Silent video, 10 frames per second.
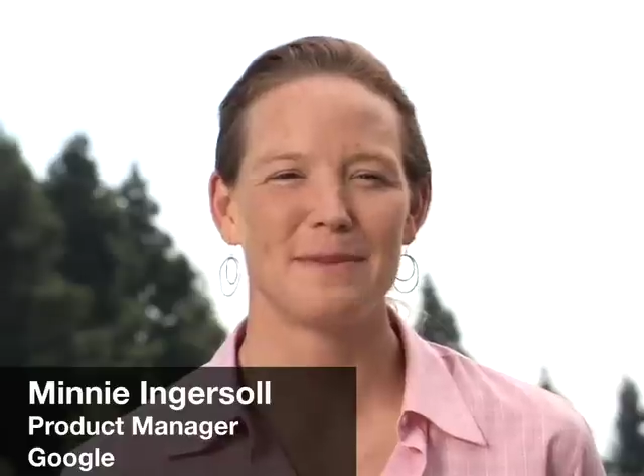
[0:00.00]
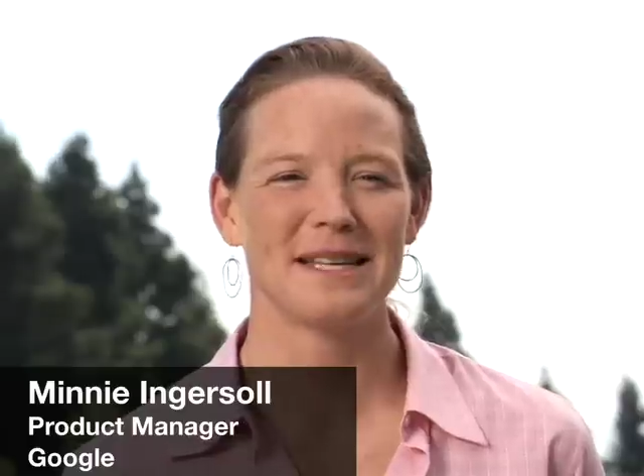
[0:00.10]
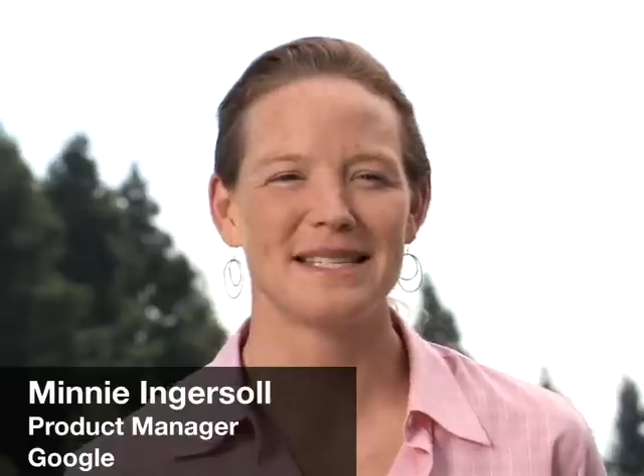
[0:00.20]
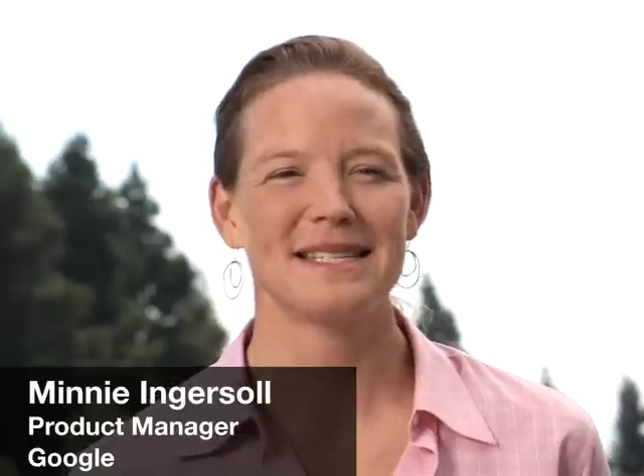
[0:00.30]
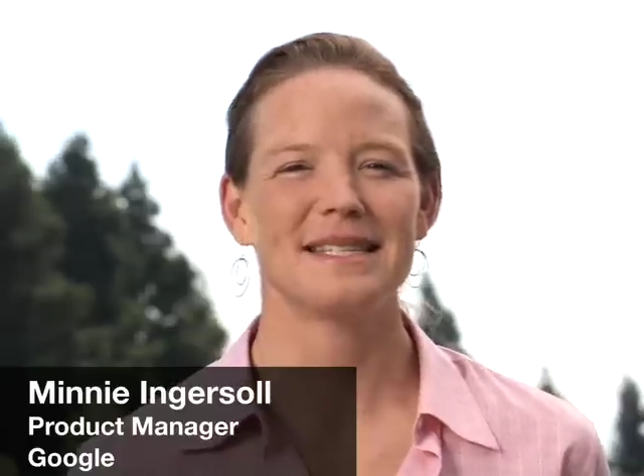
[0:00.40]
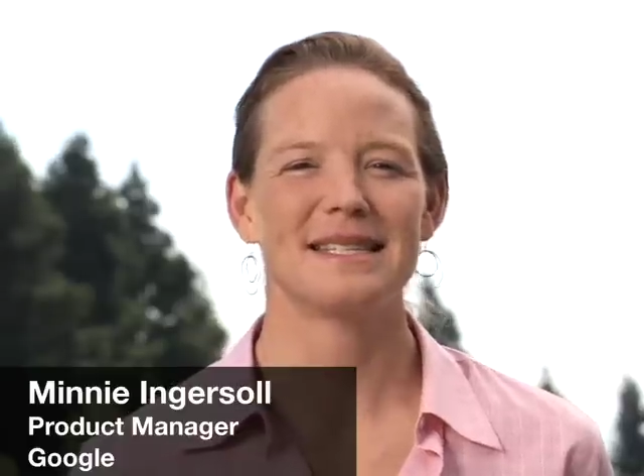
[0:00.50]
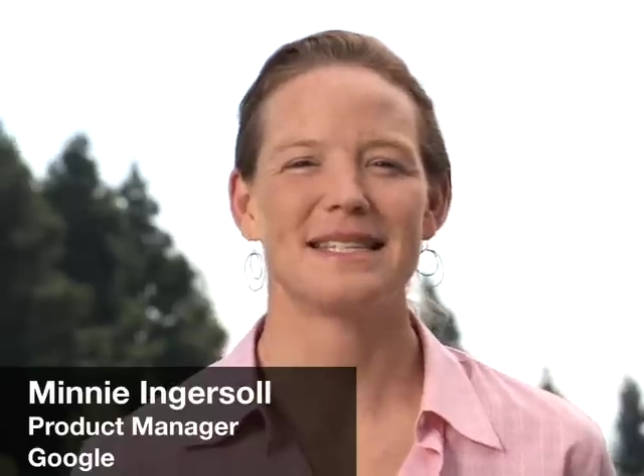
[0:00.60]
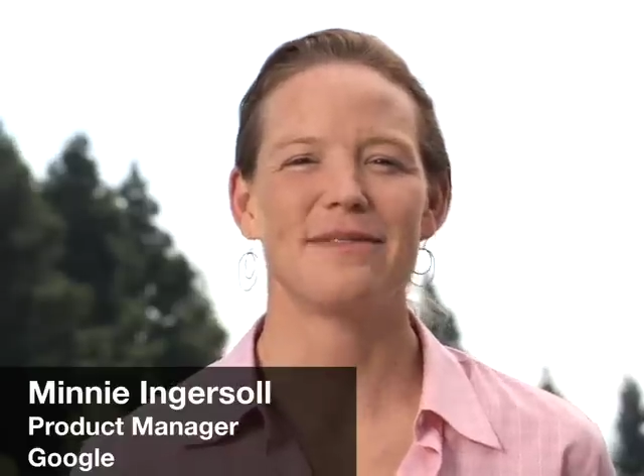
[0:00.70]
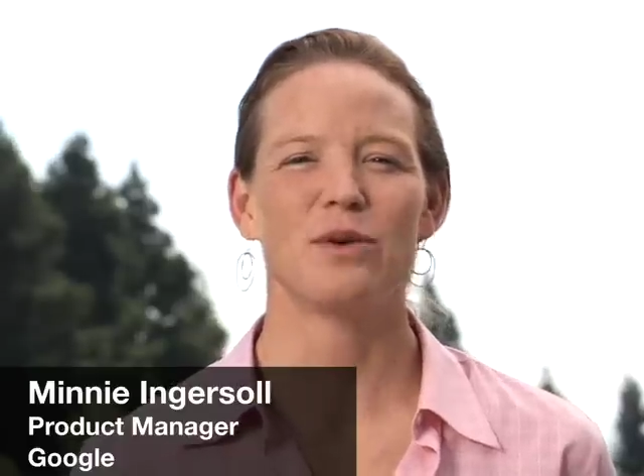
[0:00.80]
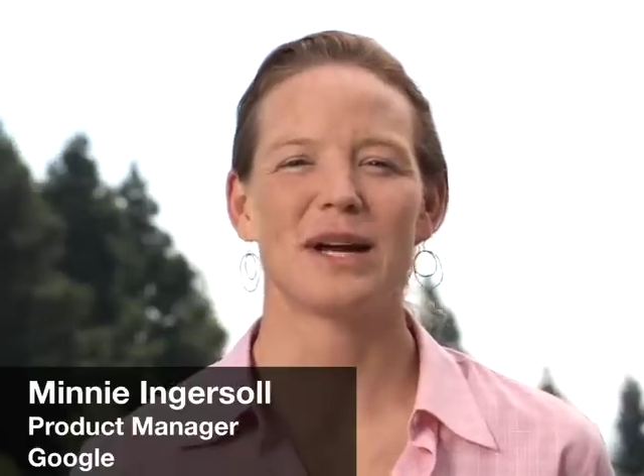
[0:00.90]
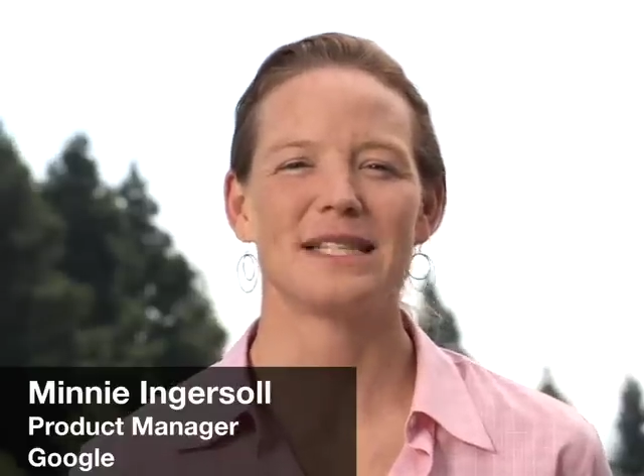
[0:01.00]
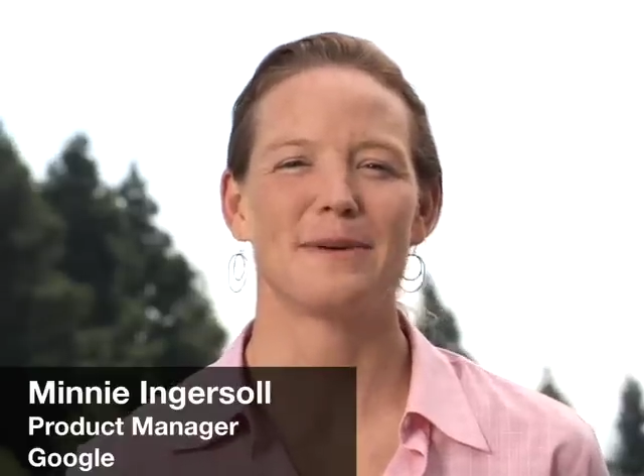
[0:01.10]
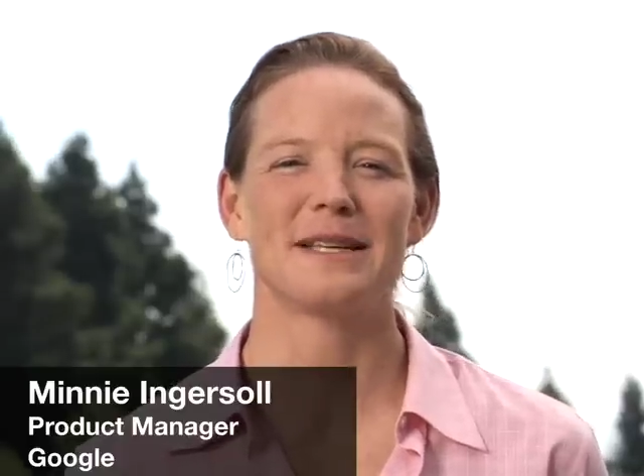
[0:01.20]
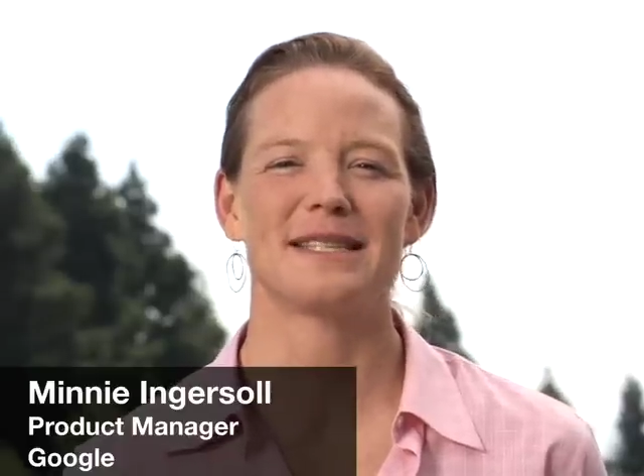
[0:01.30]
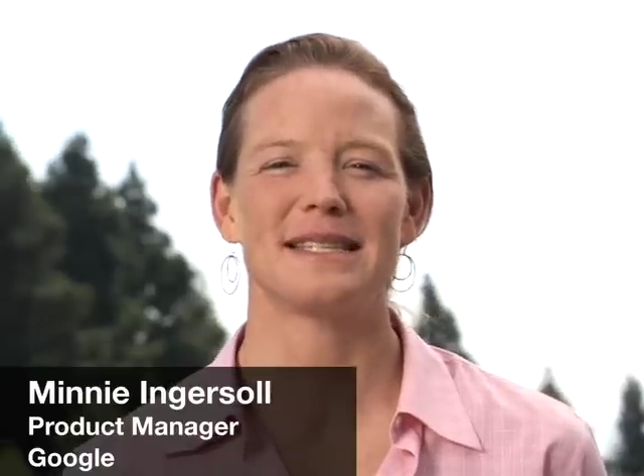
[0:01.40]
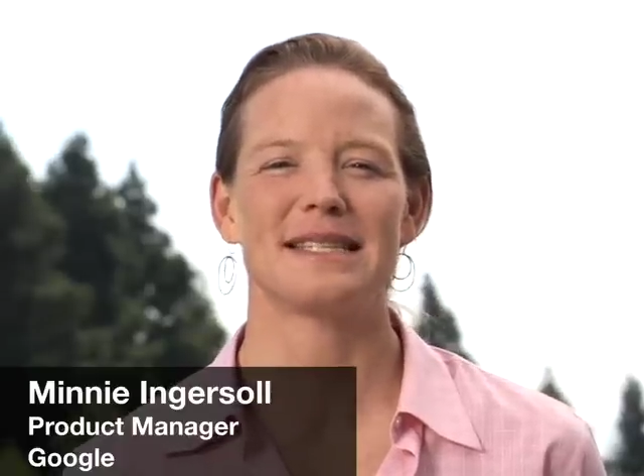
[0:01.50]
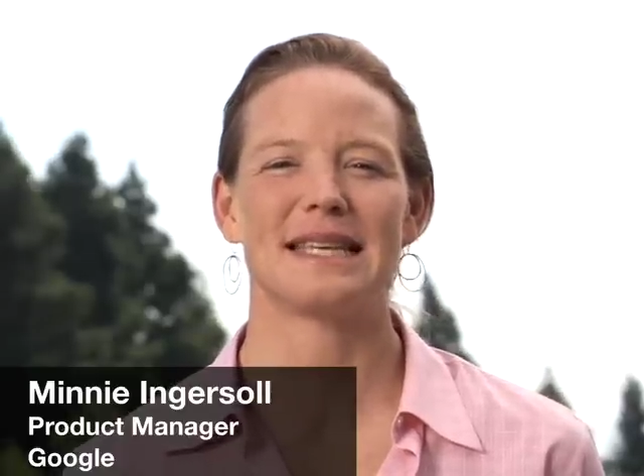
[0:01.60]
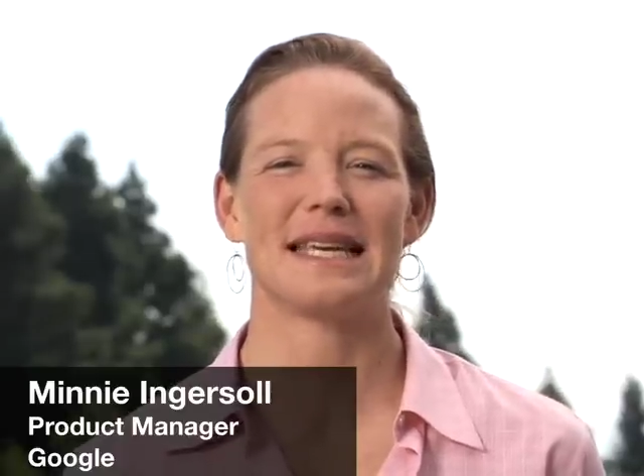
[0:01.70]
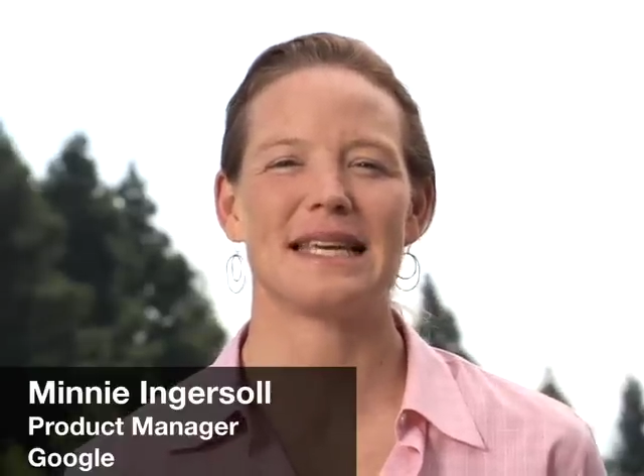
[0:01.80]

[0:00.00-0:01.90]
spaces. TV white spaces